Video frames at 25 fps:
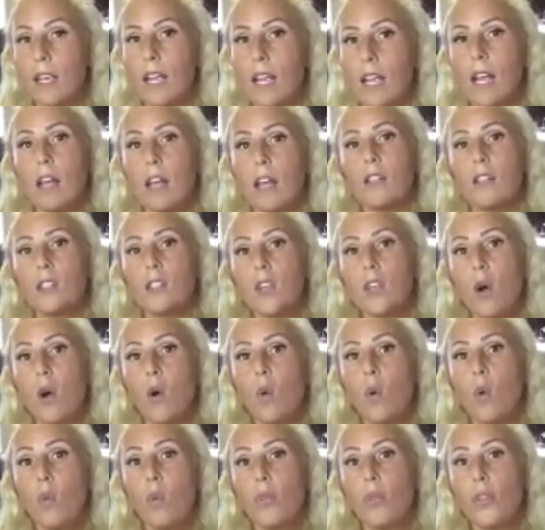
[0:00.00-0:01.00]

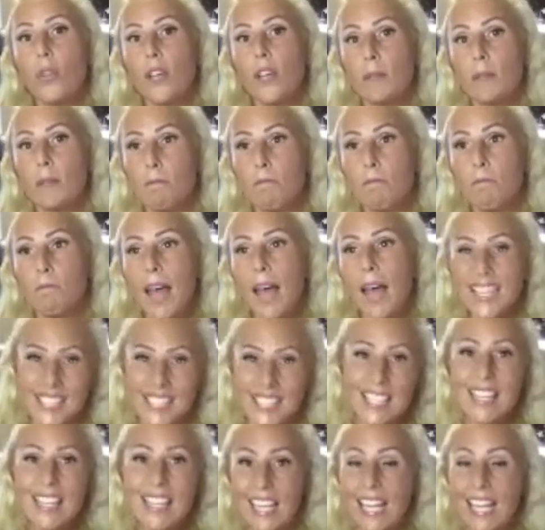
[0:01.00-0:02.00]
So the best
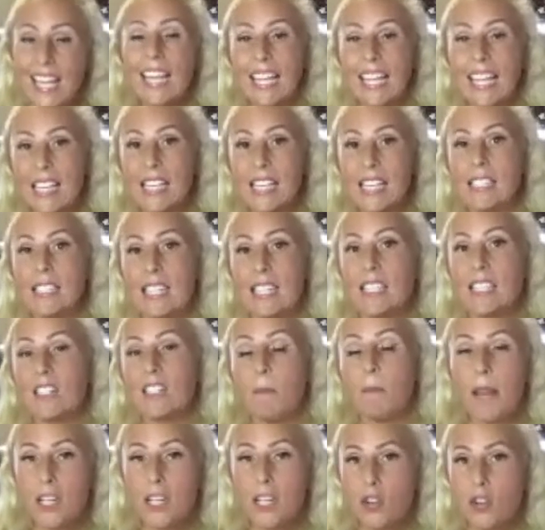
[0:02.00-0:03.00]
thing is is to
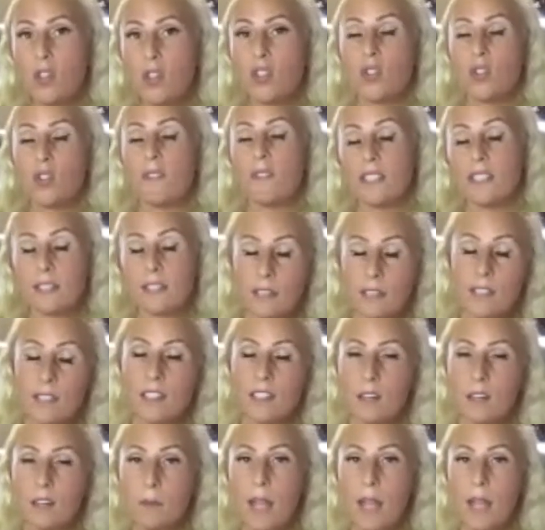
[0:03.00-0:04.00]
make sure that you have a
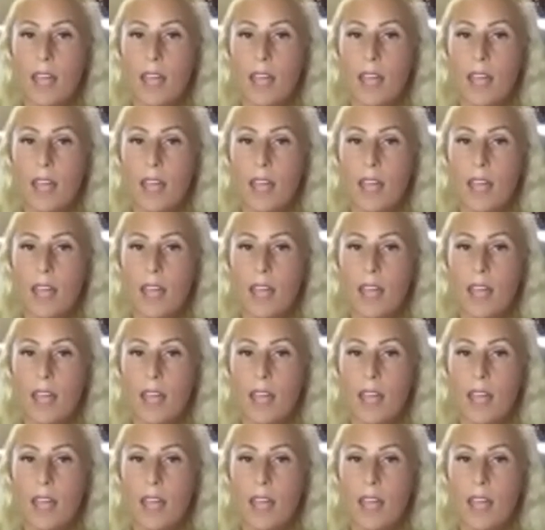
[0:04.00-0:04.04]
system